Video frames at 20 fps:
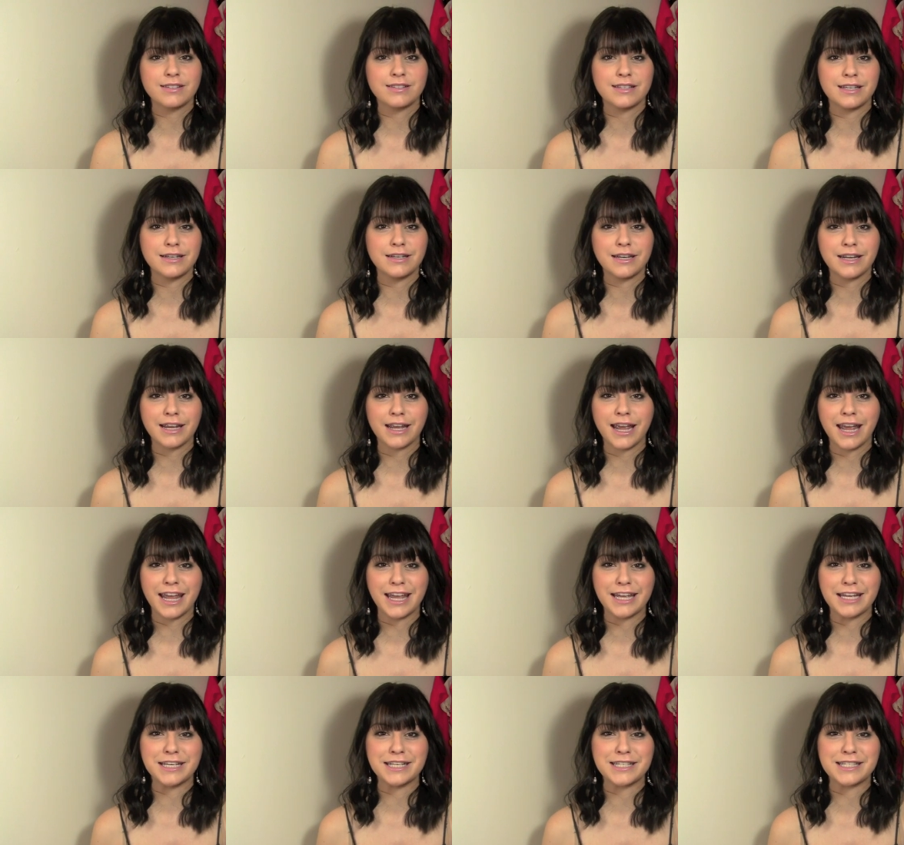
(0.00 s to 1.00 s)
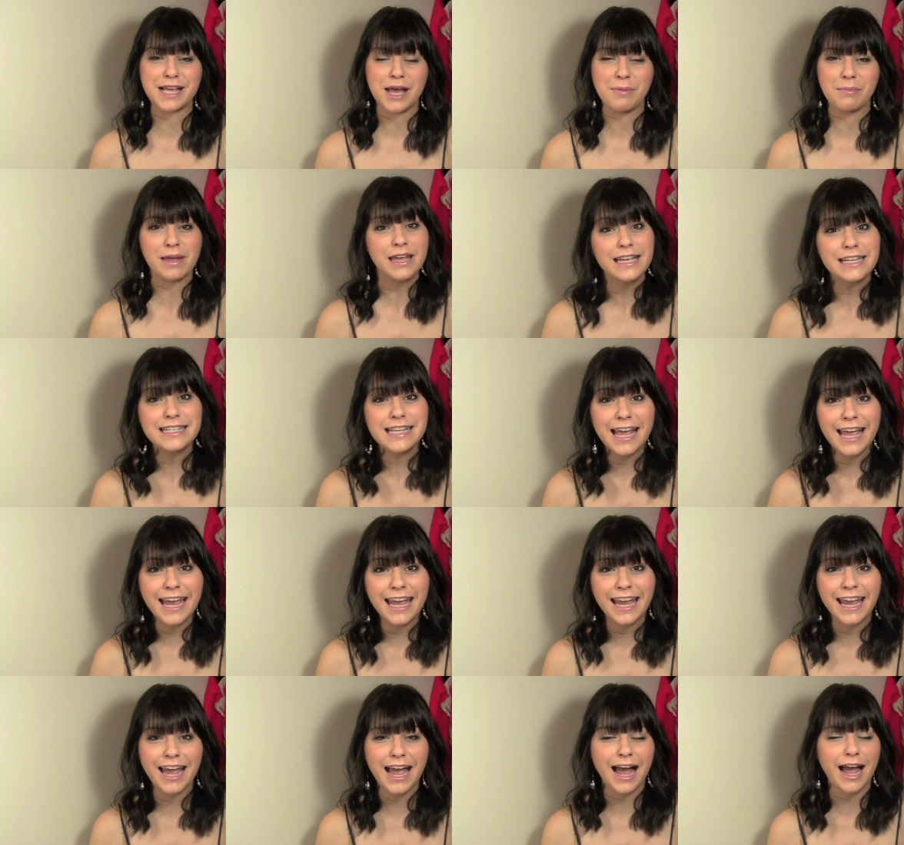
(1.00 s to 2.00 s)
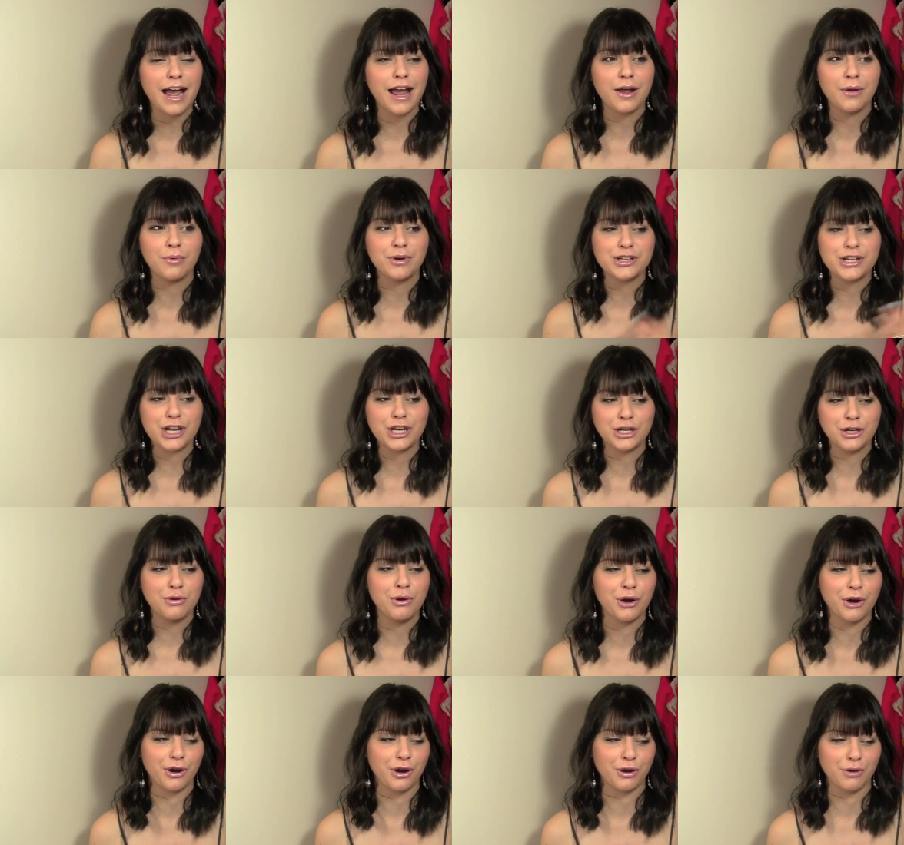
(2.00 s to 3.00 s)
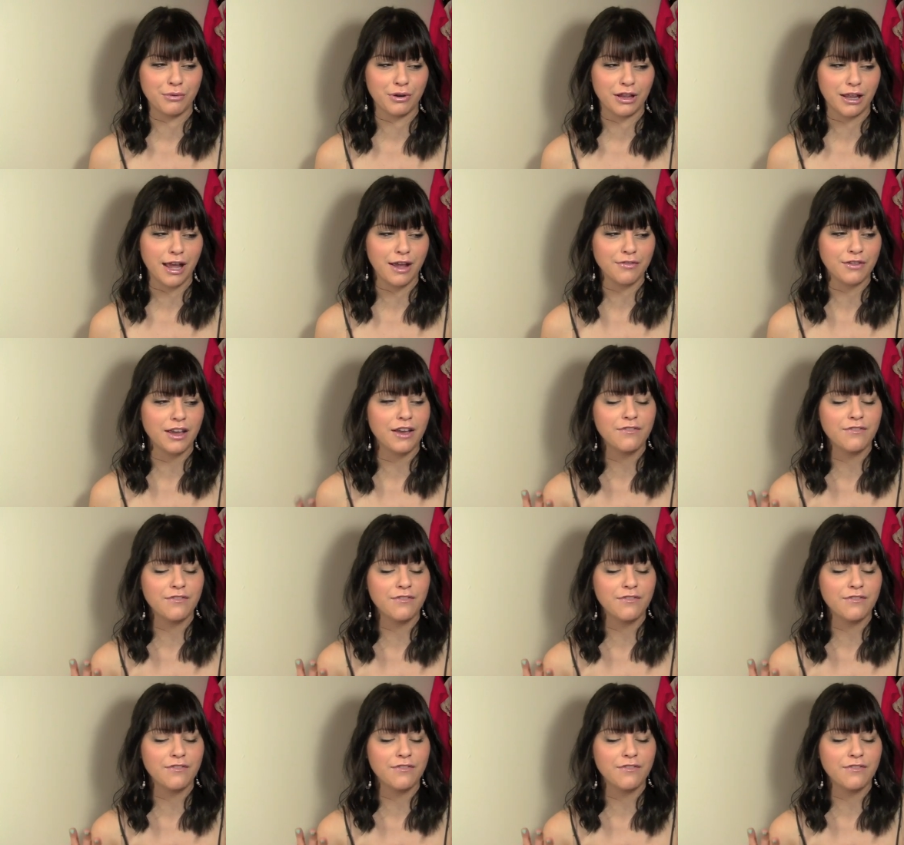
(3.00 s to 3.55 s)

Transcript: Sydney is amazing. I wish I knew her in real life.